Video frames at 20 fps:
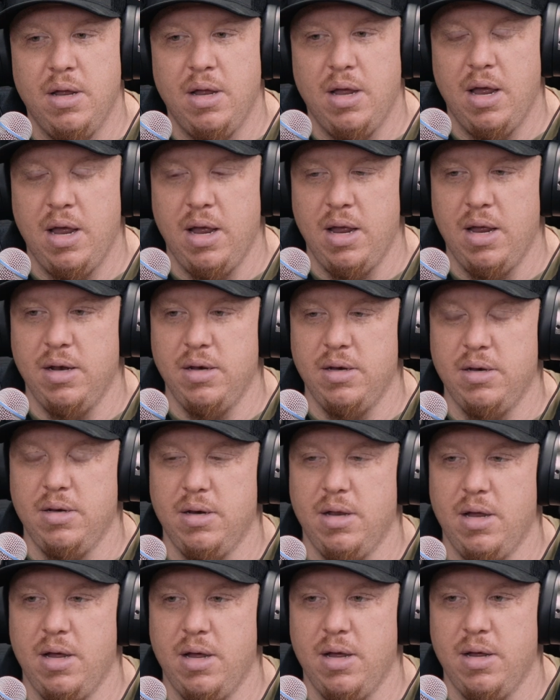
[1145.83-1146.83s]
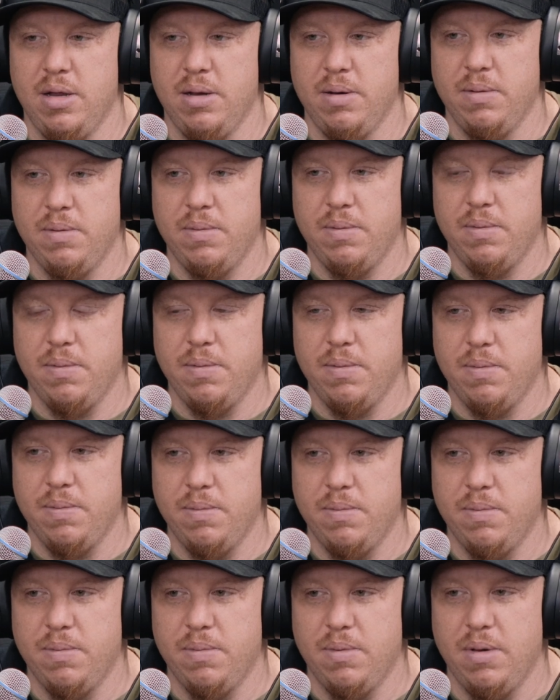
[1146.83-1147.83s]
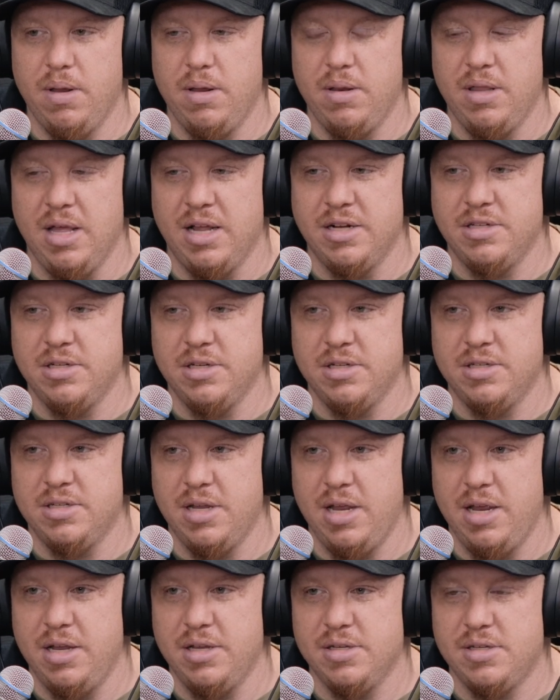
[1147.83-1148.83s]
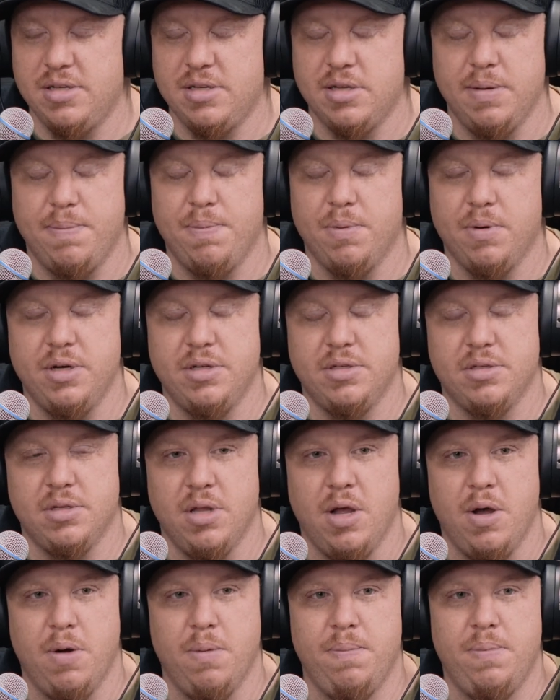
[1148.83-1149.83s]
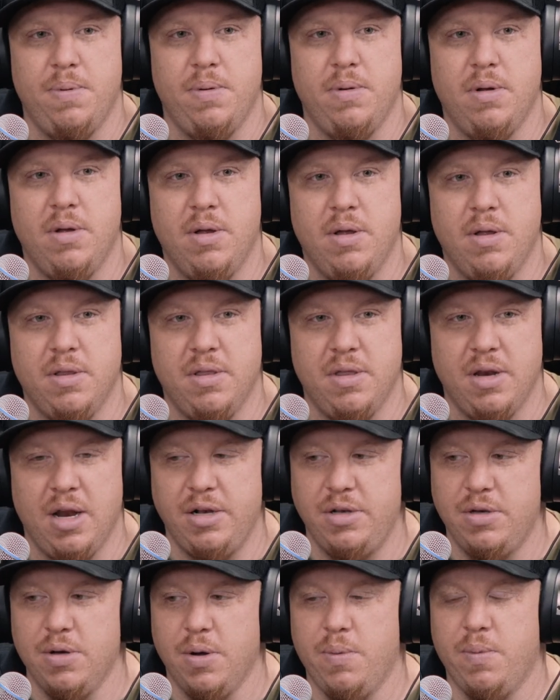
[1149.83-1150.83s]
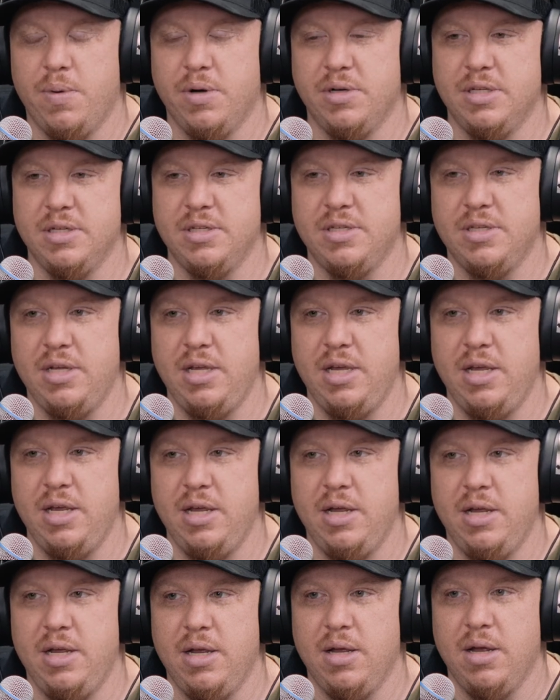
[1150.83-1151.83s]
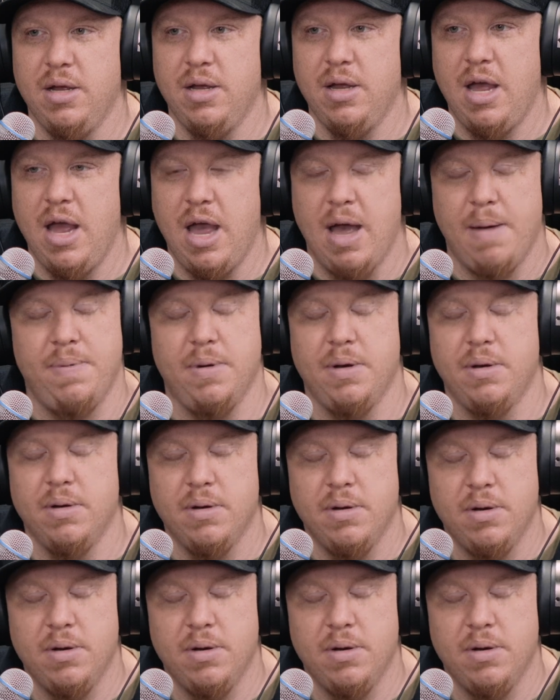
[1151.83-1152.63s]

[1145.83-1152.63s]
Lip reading: And that's just a slippery slope that I don't want to see happen.